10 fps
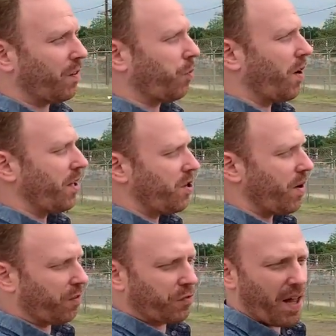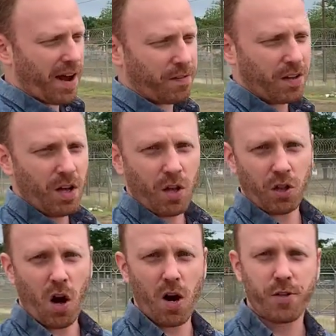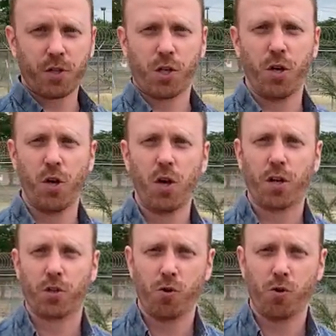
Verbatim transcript: It's where the U S flies large Chinook